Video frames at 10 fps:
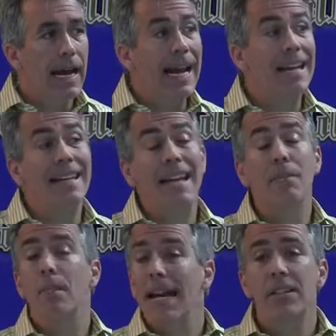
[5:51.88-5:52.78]
And
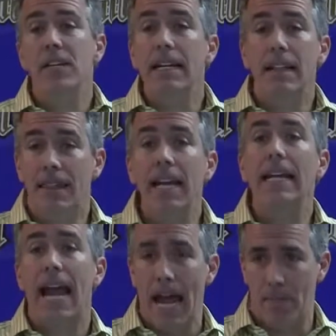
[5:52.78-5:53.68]
an amazing
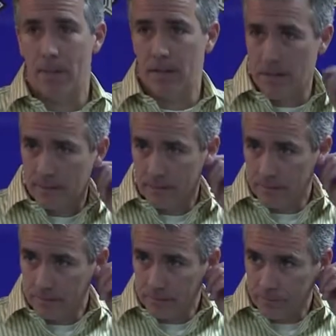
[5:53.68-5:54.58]
thing happened.
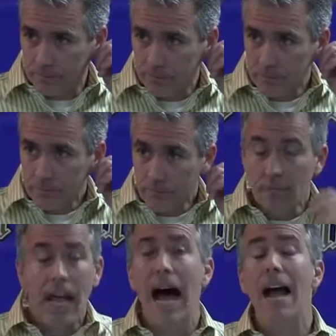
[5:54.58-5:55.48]

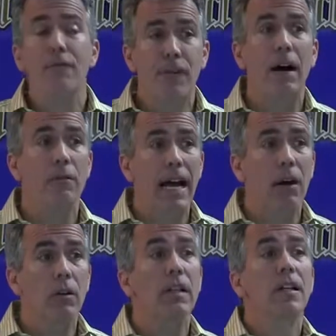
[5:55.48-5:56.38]
I found
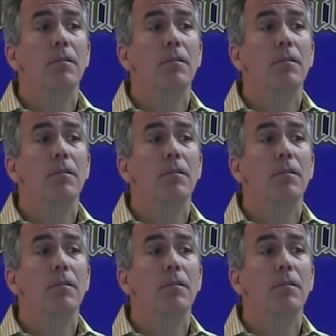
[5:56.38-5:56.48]
out